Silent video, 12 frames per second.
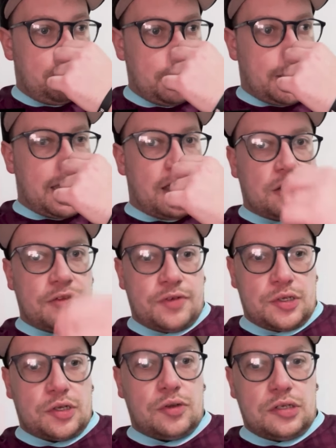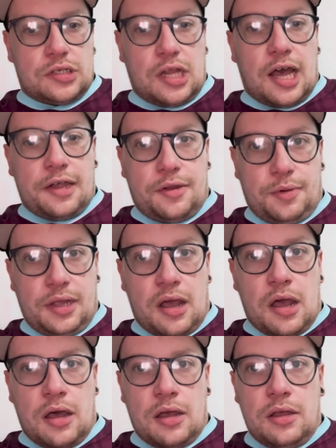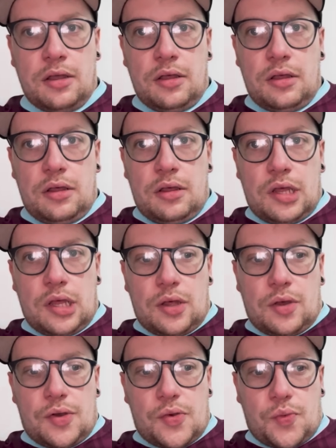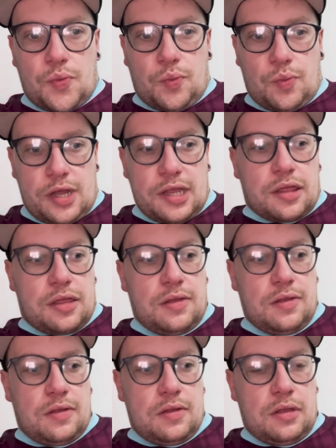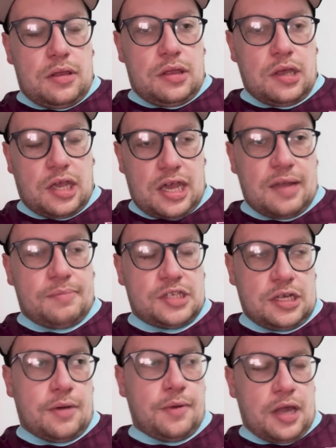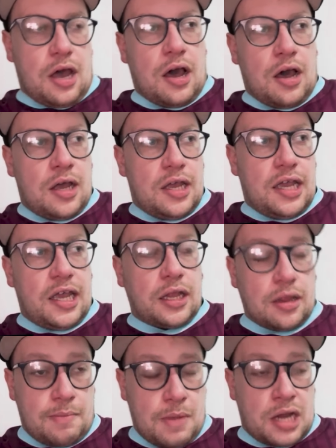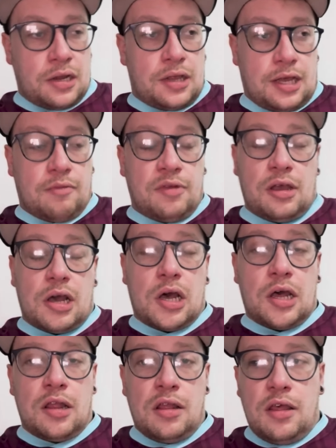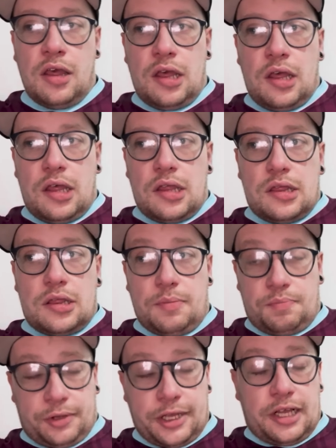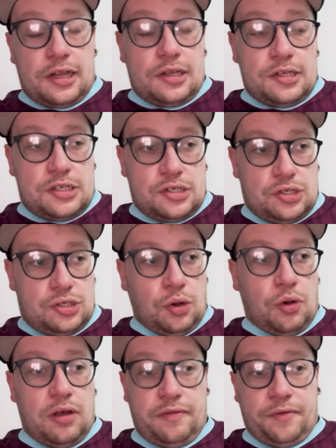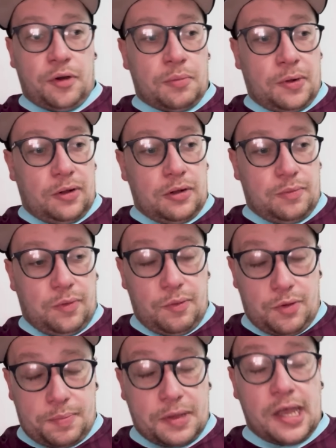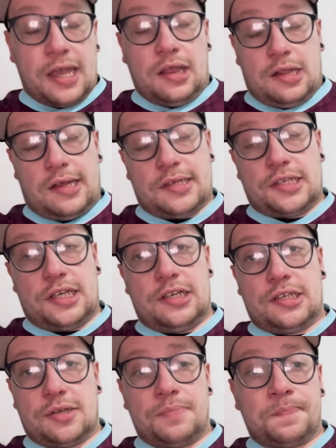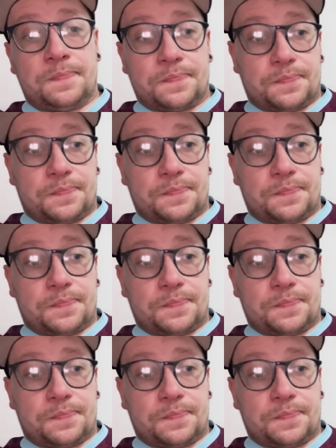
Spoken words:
be getting the results like we are, with the games that we are, in the manner that we are, than playing the sort of football we were playing last season